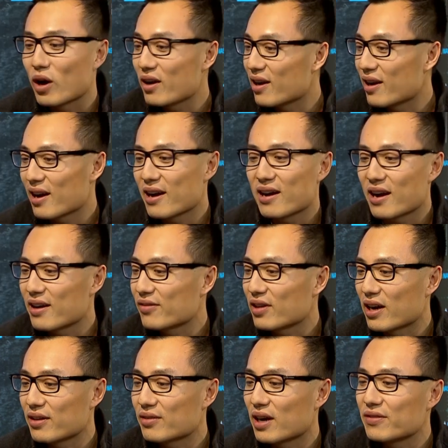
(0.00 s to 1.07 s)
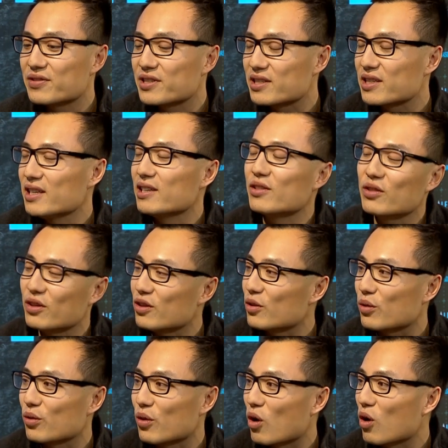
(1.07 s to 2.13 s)
I, I I I've seen you
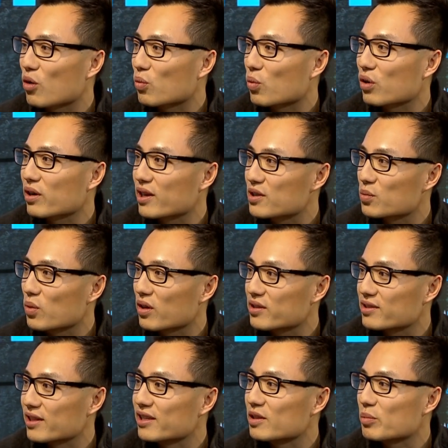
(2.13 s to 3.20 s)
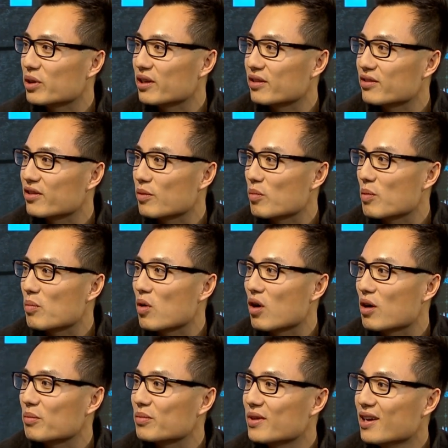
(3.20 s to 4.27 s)
know the hard work as well as the independence that my
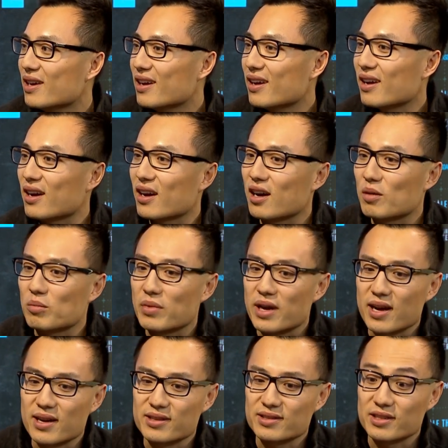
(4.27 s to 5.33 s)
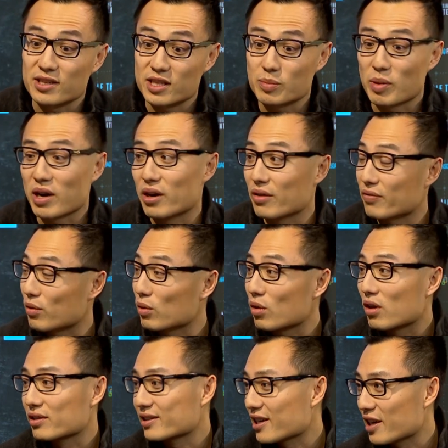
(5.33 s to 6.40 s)
mom yeah. um, has inspired for a
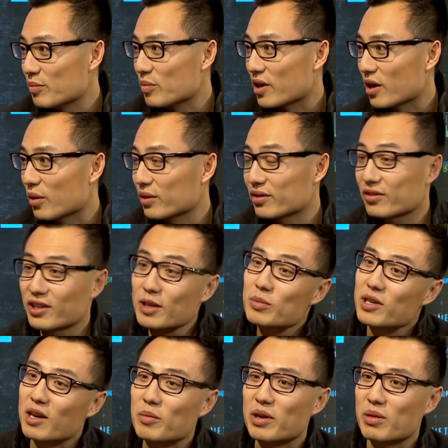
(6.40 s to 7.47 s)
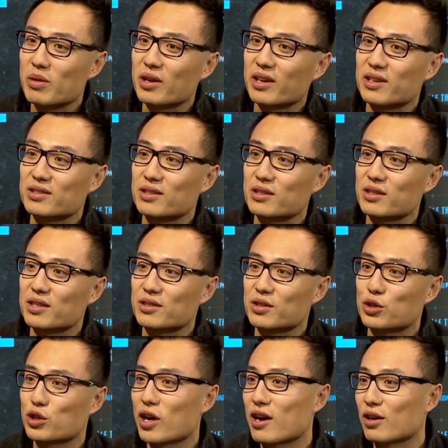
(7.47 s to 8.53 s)
long time now. At the same time, I think as a, as a
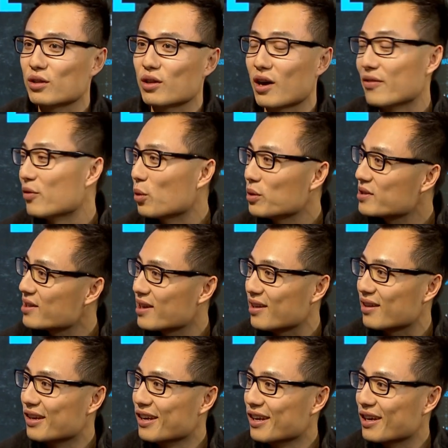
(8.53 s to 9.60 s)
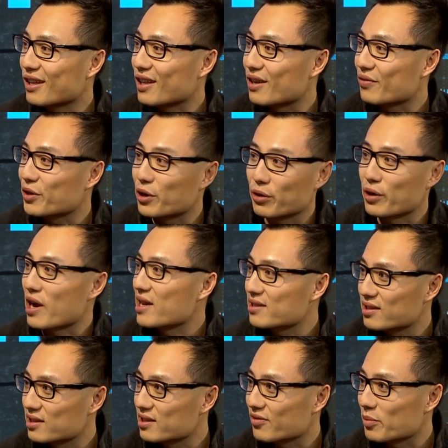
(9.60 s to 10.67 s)
child, I've always had a lot of
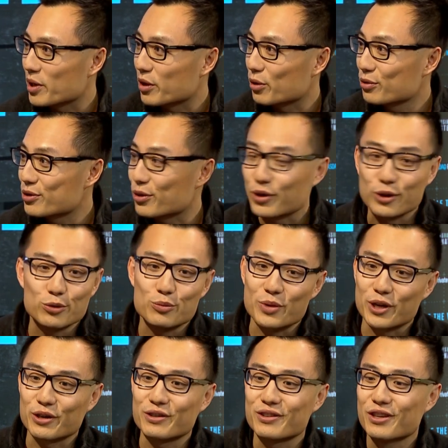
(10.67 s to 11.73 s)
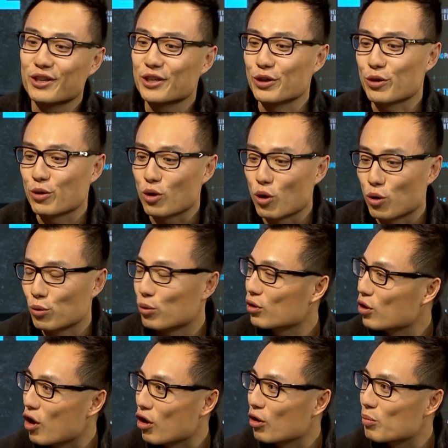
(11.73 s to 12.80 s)
curiosities of my own. So I own my you know own
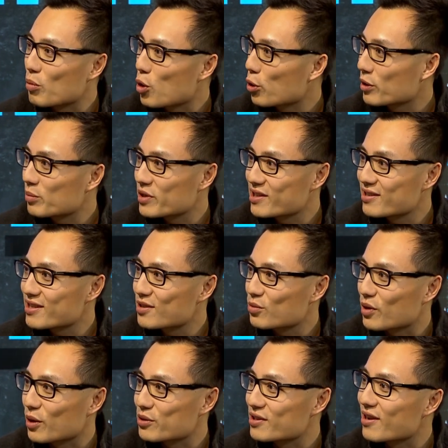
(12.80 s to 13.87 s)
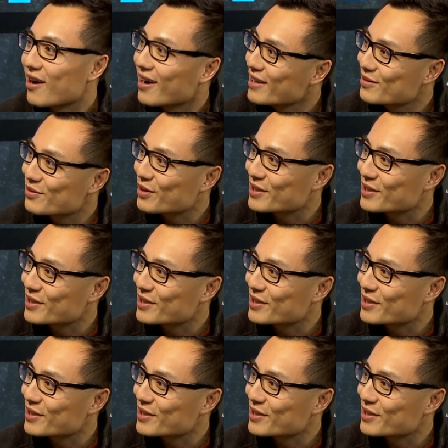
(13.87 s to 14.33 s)
lawn mowing business when I was nine, for